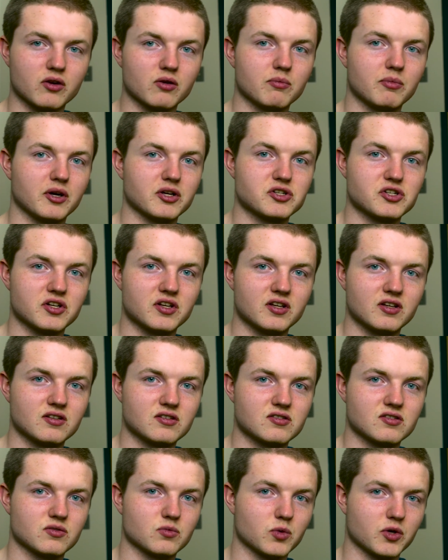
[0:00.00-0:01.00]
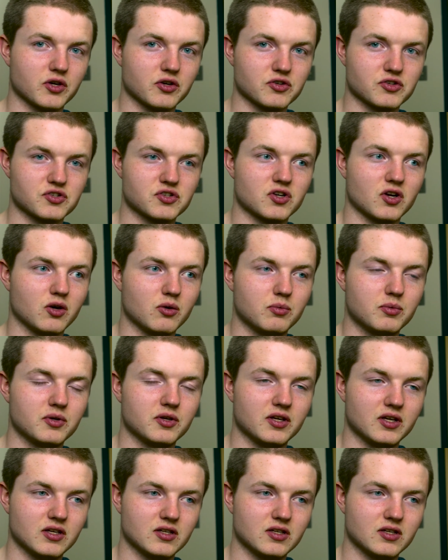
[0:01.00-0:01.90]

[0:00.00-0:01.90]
your budget is and what your scope